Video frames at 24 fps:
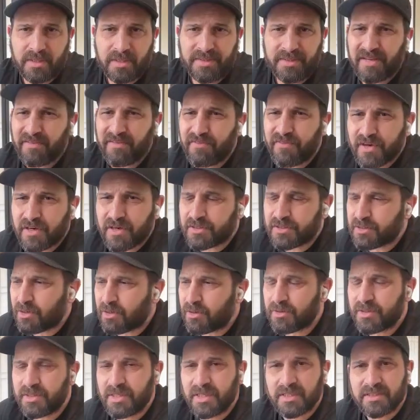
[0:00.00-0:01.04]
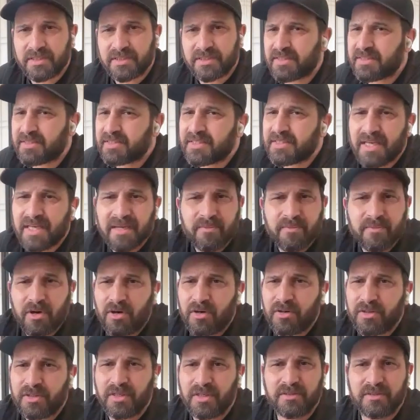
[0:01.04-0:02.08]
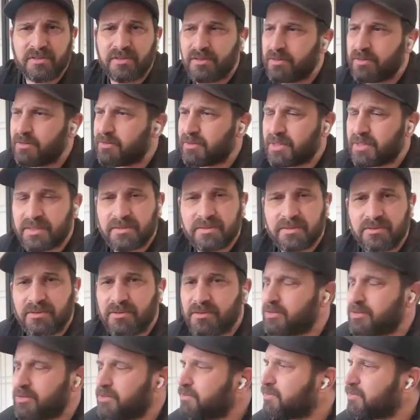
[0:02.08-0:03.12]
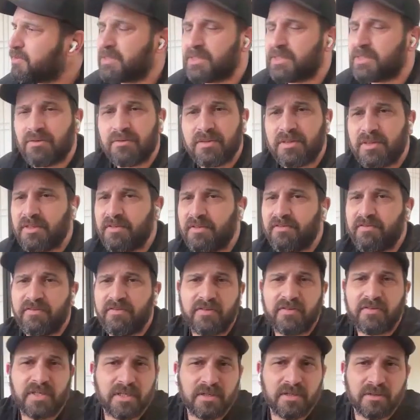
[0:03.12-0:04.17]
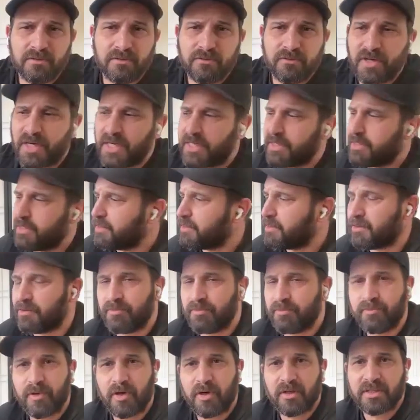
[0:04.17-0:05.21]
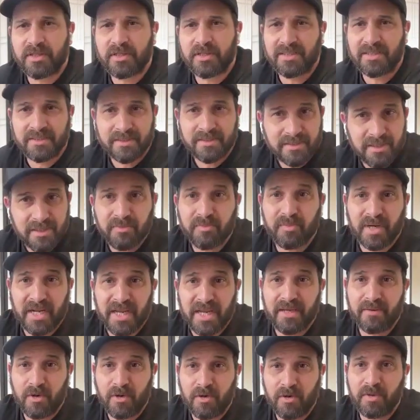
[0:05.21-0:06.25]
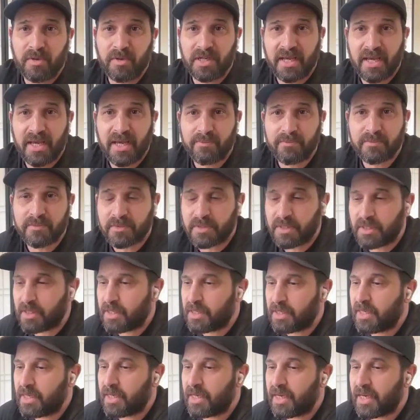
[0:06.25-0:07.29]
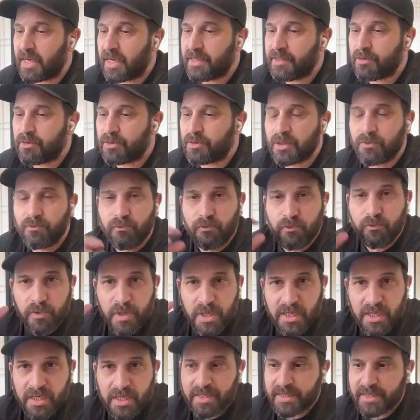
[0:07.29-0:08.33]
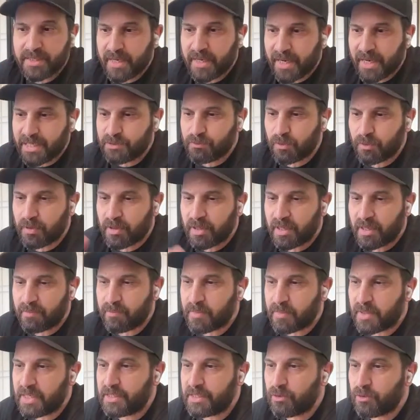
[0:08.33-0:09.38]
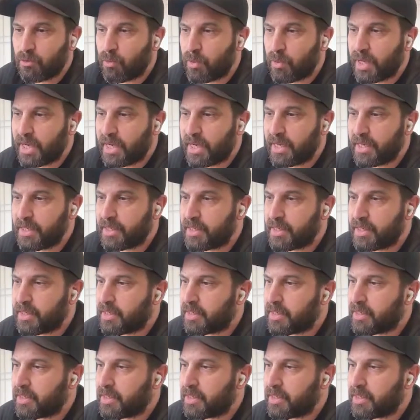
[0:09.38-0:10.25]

Diverse audience, the same audience you see on TV, on radio, on podcast. They're playing mobile game. And you can really engage with them in a way